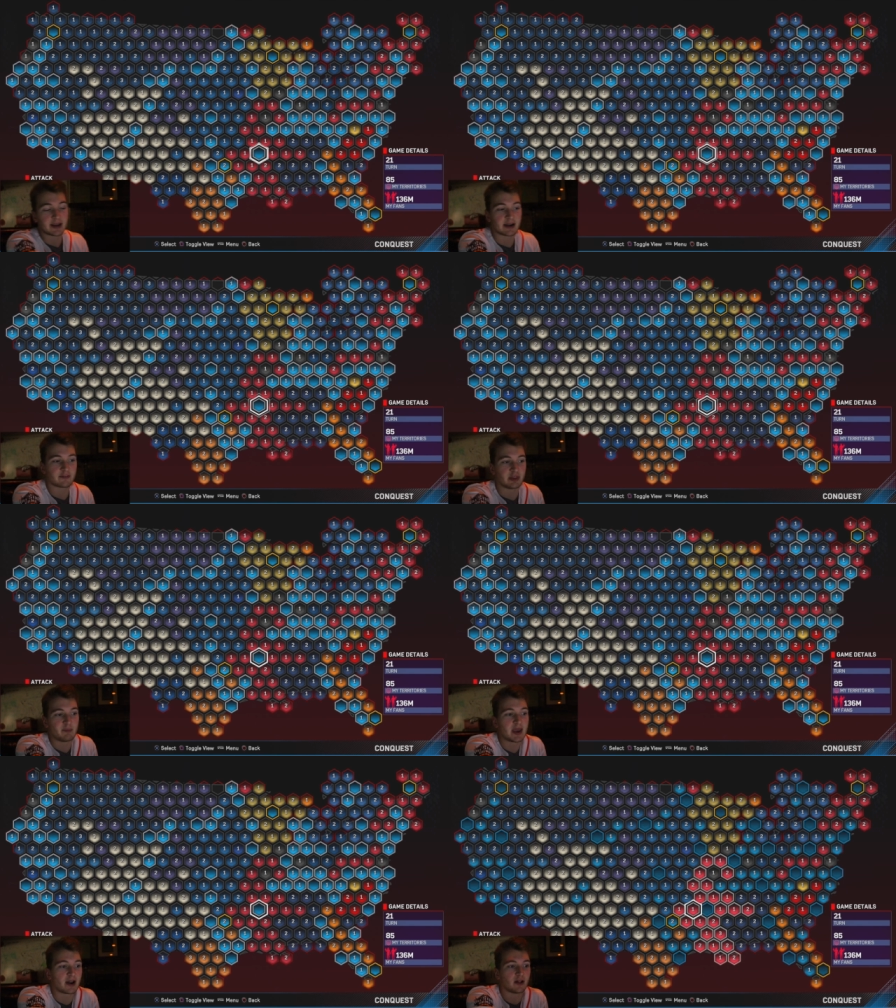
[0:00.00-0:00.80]
kind of in the
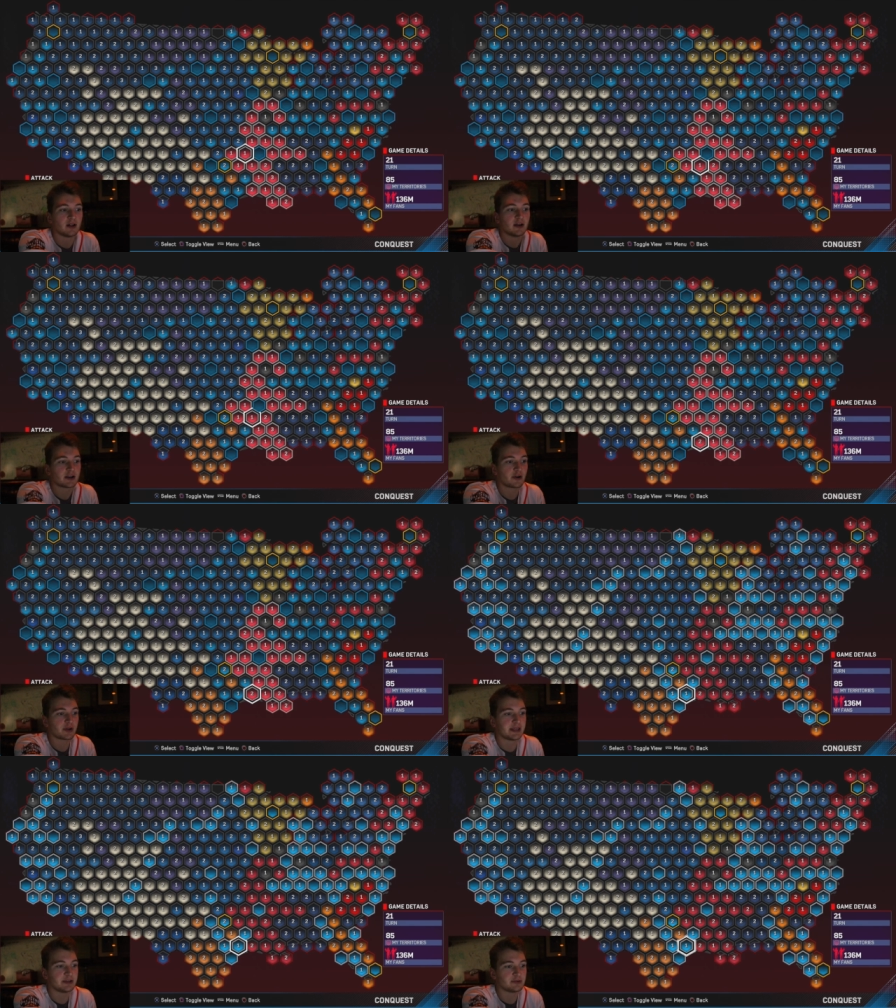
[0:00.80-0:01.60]
middle, go
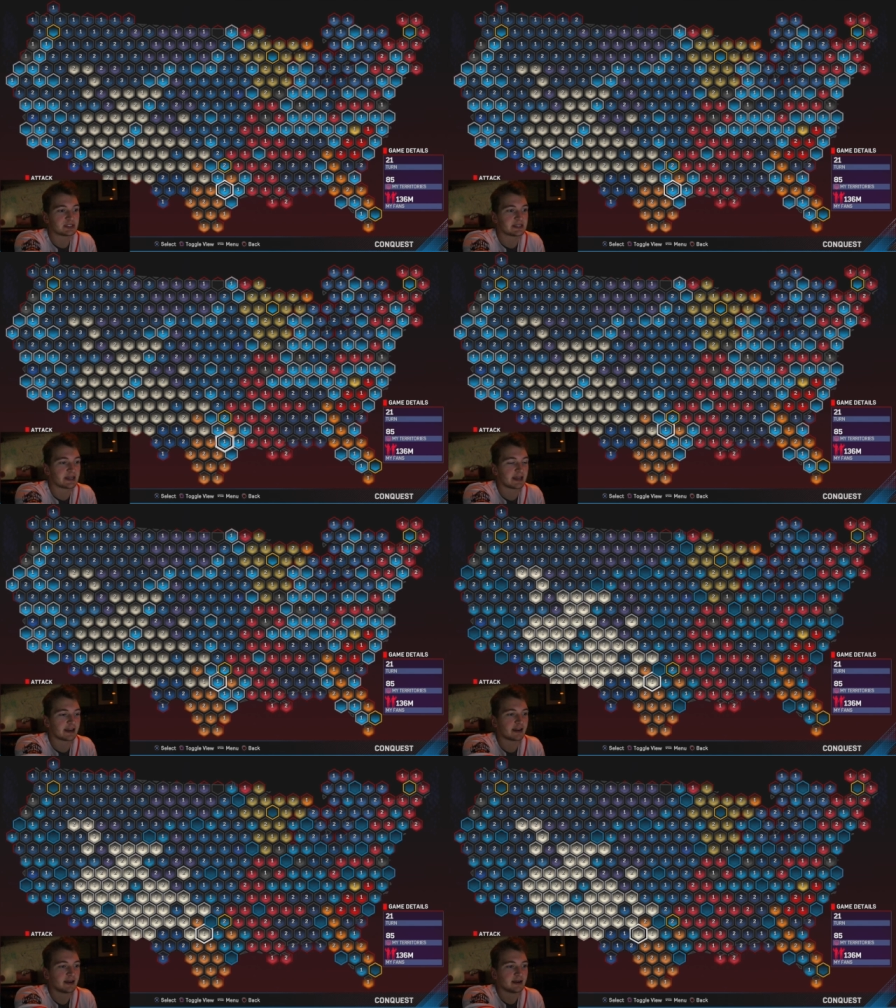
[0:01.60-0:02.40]
to
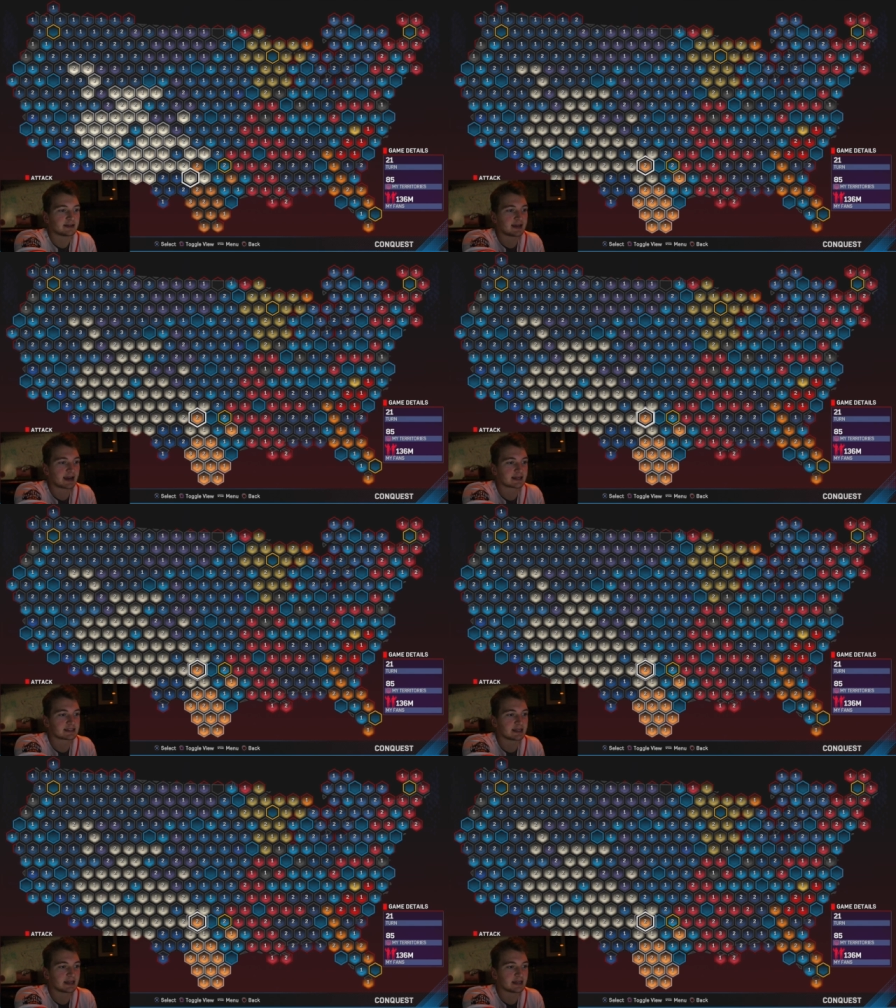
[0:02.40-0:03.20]
Houston,
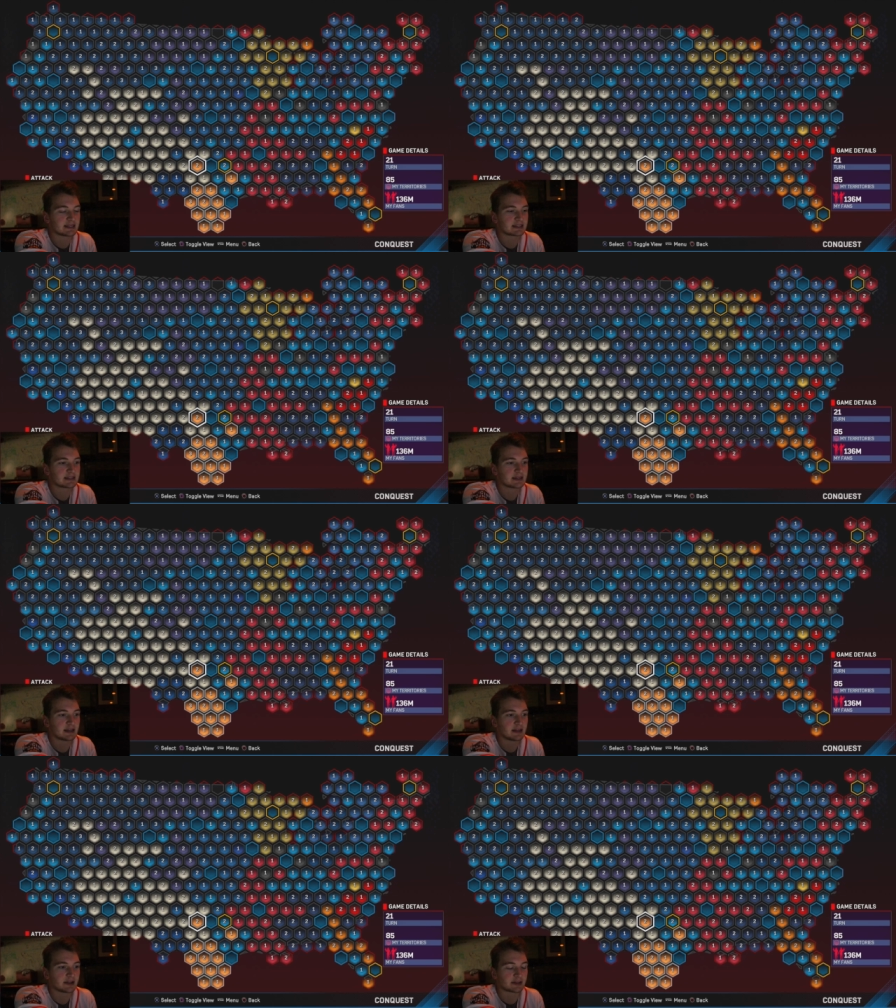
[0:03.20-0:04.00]

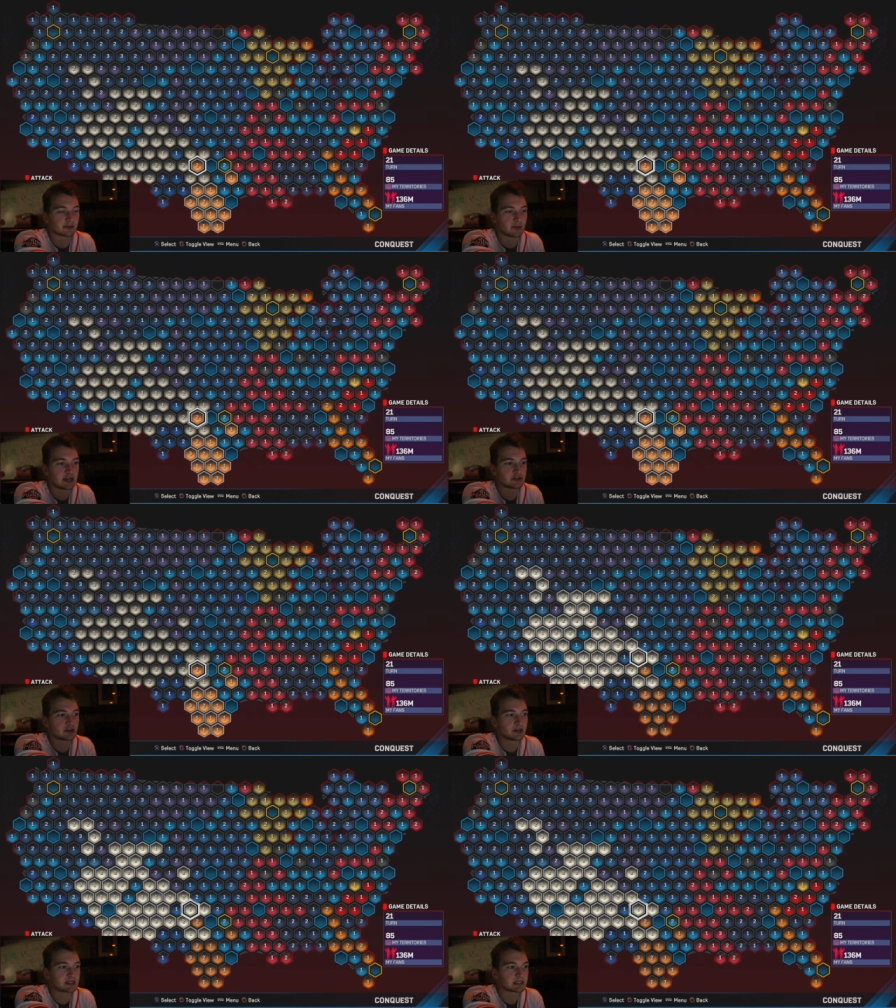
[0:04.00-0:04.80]
Texas, like the
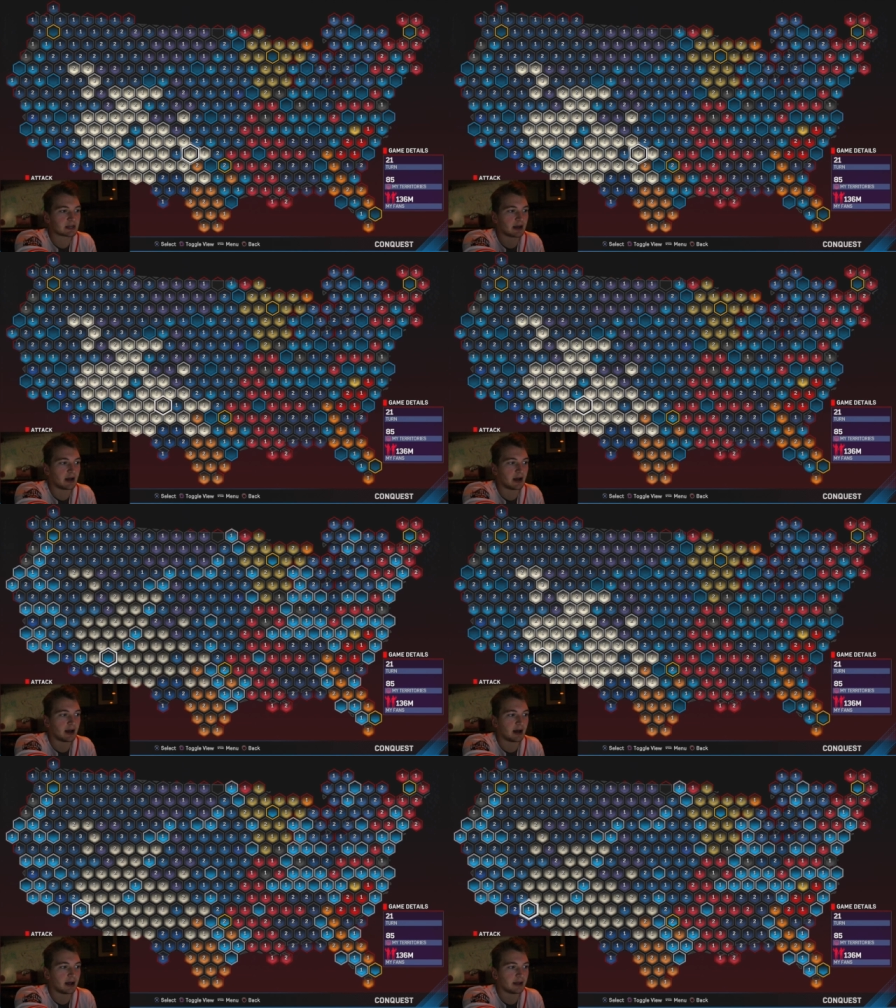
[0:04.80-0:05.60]
Rangers,
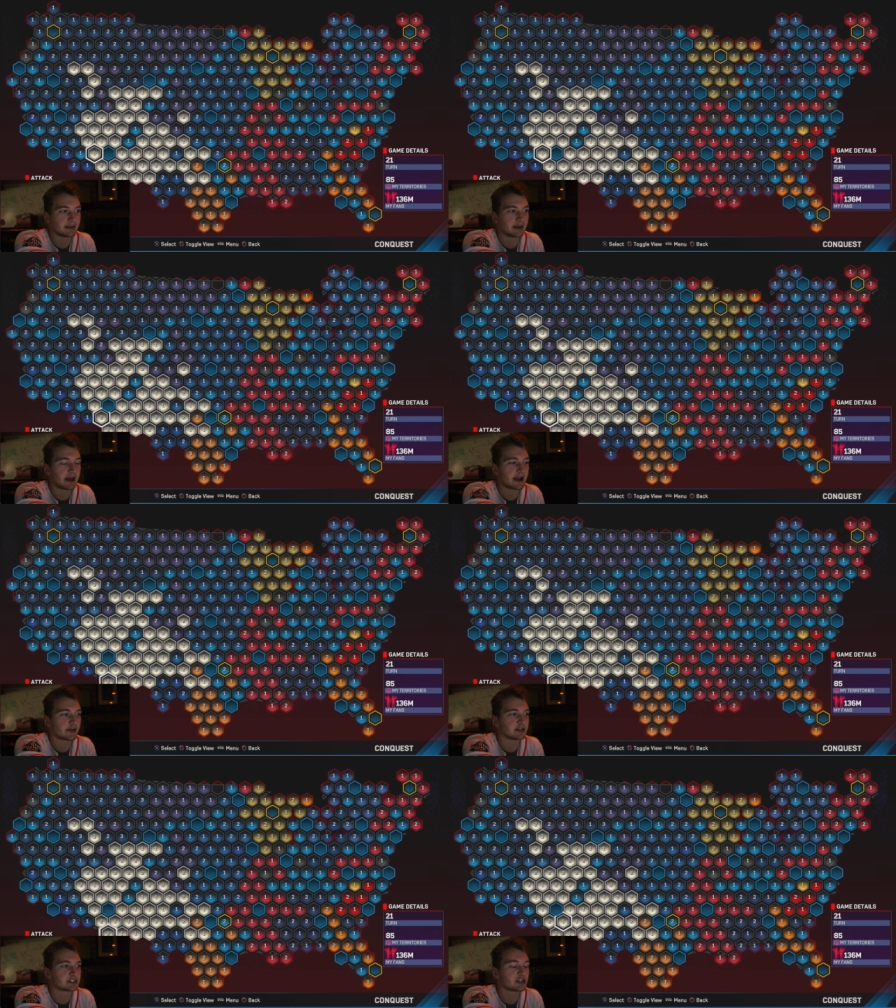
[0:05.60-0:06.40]
uh, then
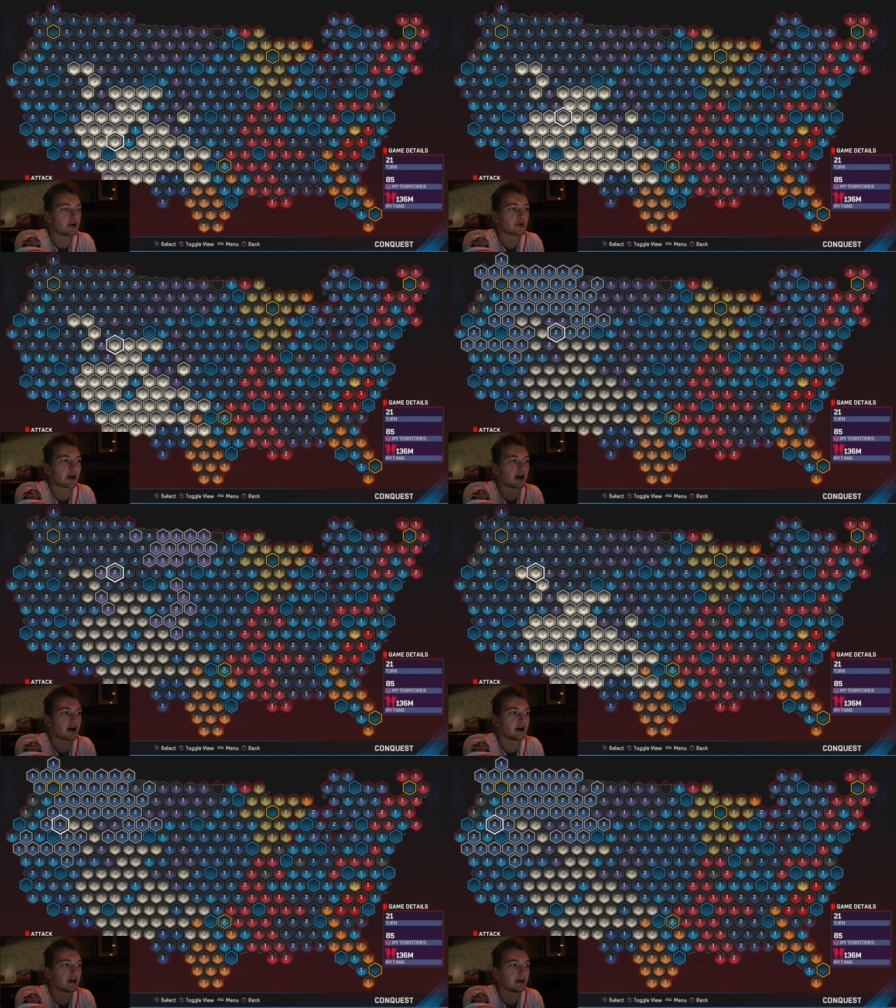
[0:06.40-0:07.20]

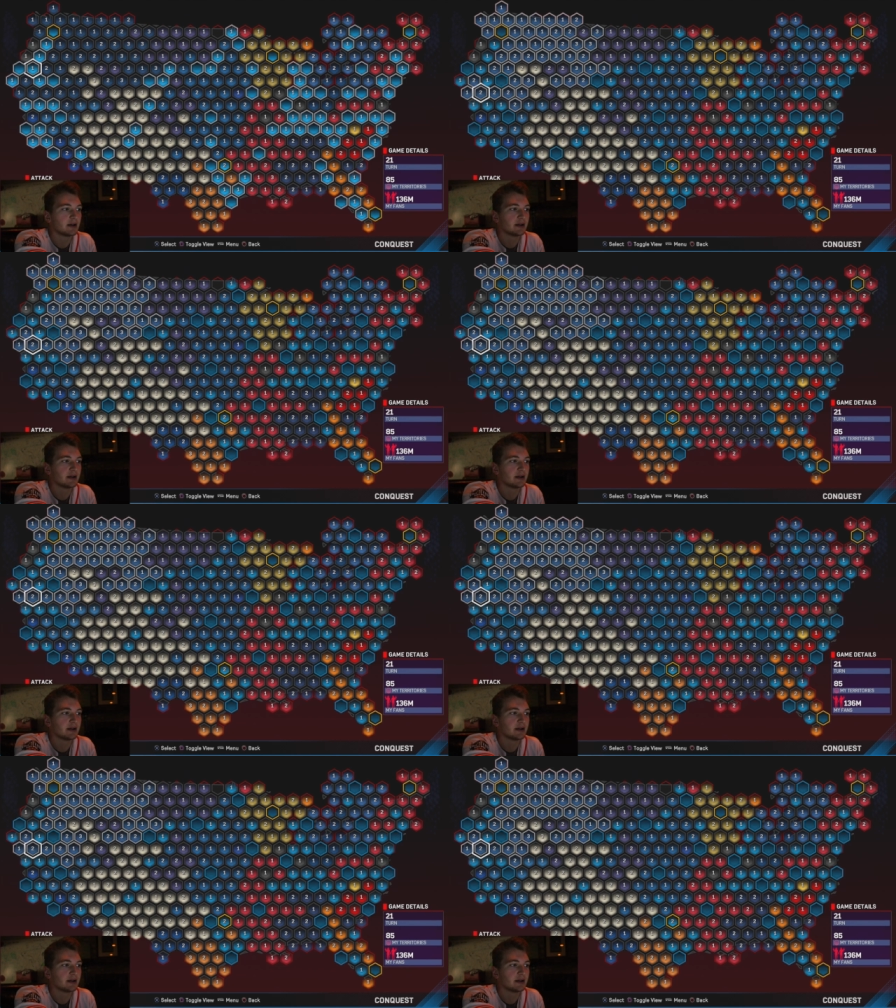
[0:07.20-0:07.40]
Arizona,